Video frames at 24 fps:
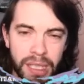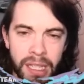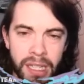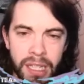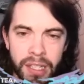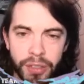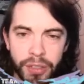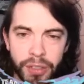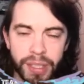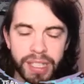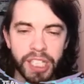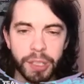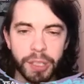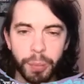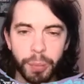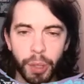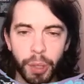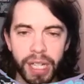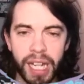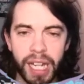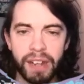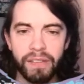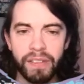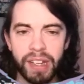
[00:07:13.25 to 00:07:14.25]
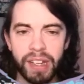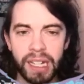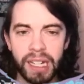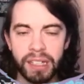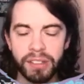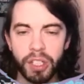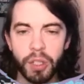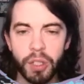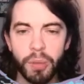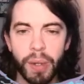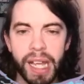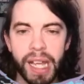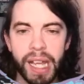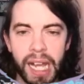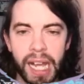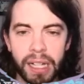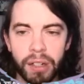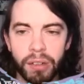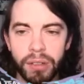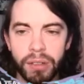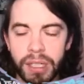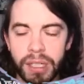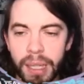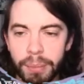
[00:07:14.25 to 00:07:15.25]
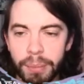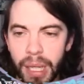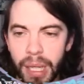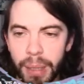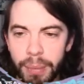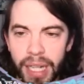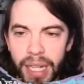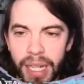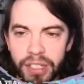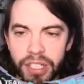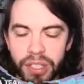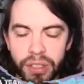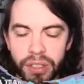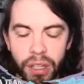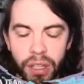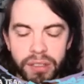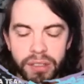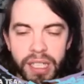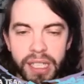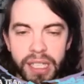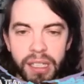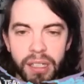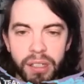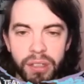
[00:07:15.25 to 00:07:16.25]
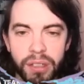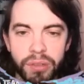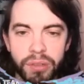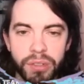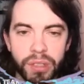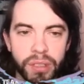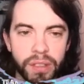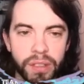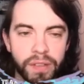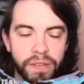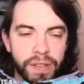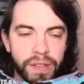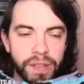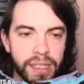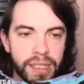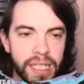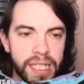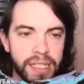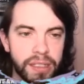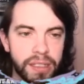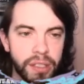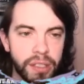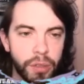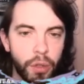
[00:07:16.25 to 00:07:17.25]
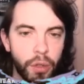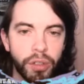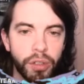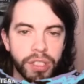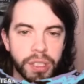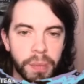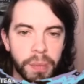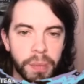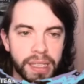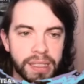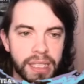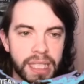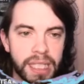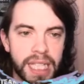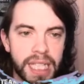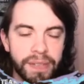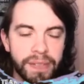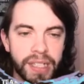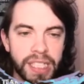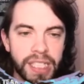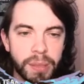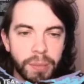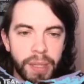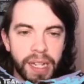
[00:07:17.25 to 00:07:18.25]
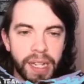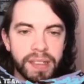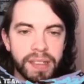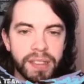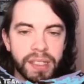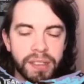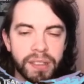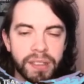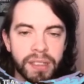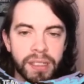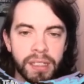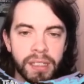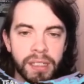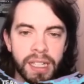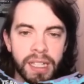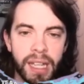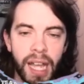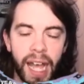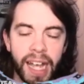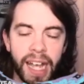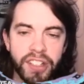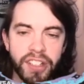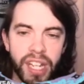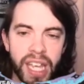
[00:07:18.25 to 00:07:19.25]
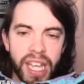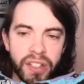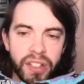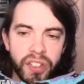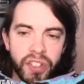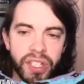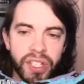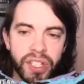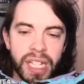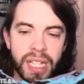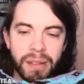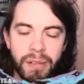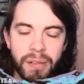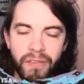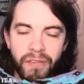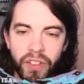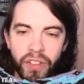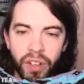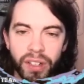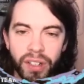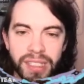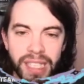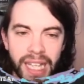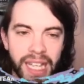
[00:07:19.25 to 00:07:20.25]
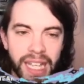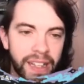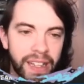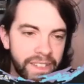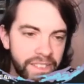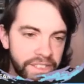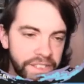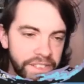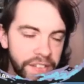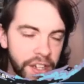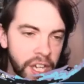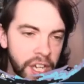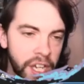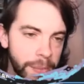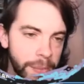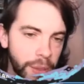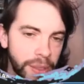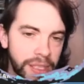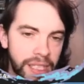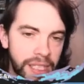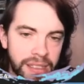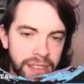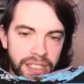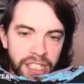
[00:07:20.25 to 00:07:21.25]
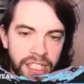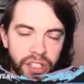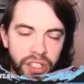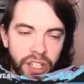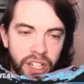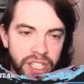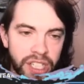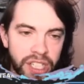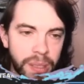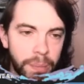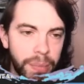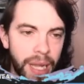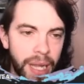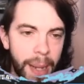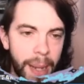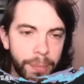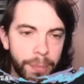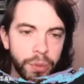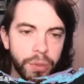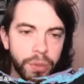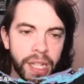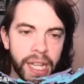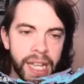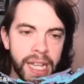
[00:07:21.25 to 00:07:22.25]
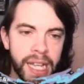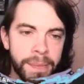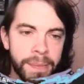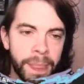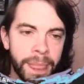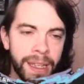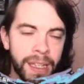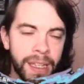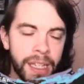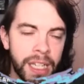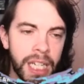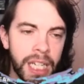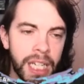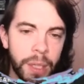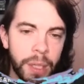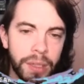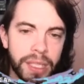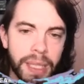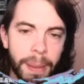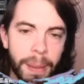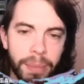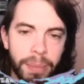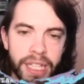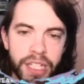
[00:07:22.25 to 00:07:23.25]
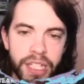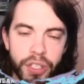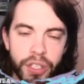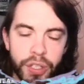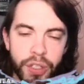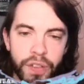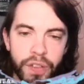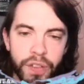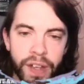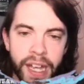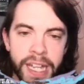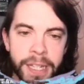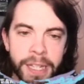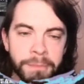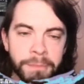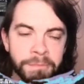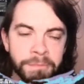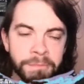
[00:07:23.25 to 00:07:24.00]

So at this point, I realised, oh wait, hang on, I'm actually not taking control of friendlies. It's automatically giving it to my assistant. I changed it, forgot to hit confirm, so I didn't take charge of the Blackpool game. We then played Juve.